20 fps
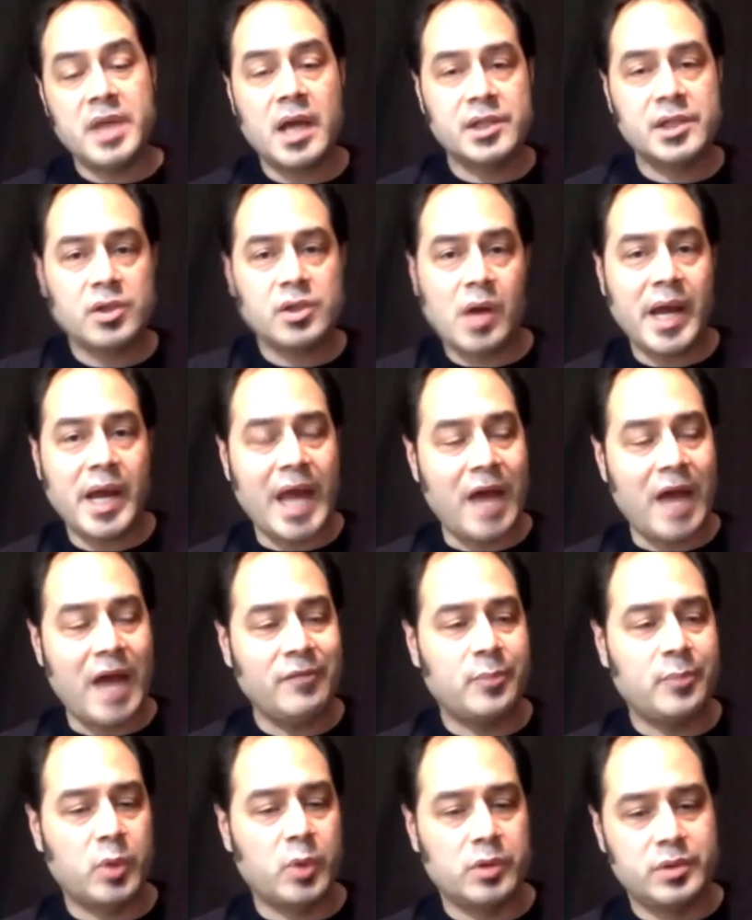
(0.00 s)
so I
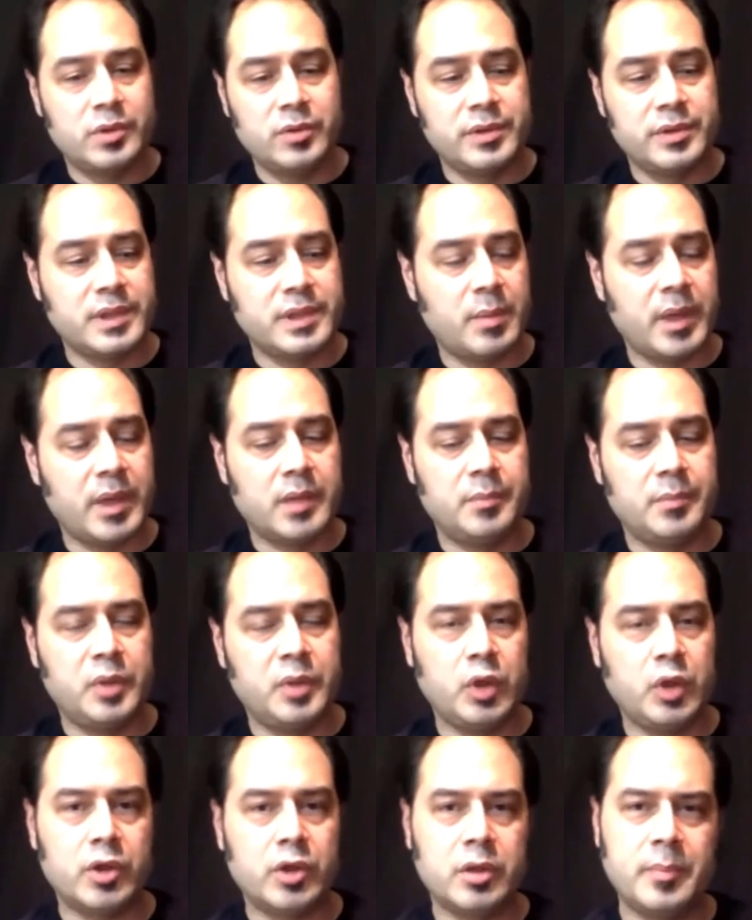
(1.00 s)
have Pro Tools on my
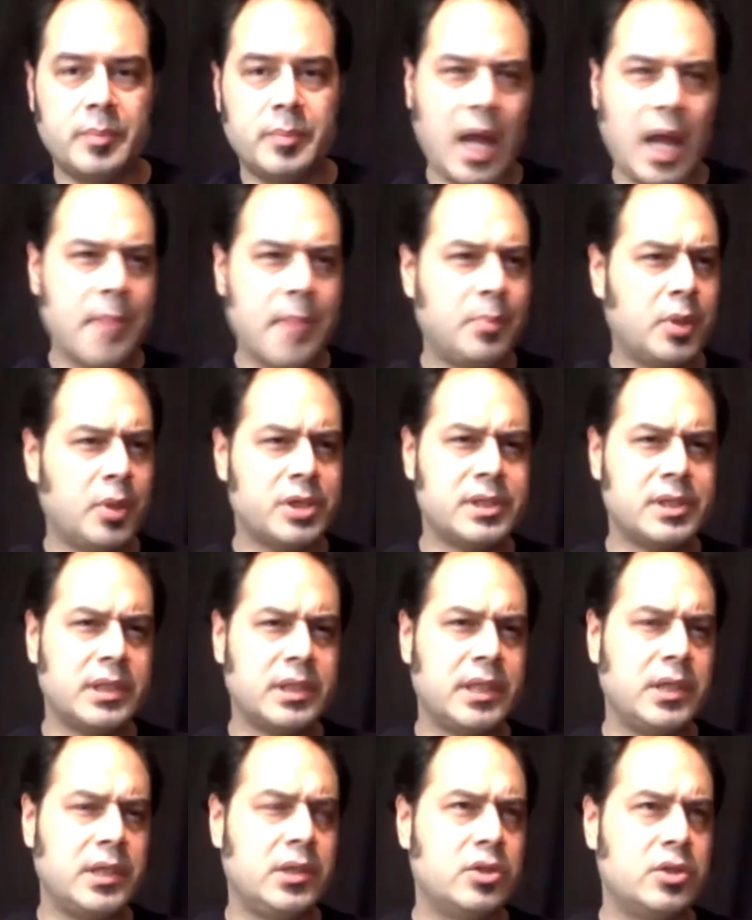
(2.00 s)
computer, but I personally,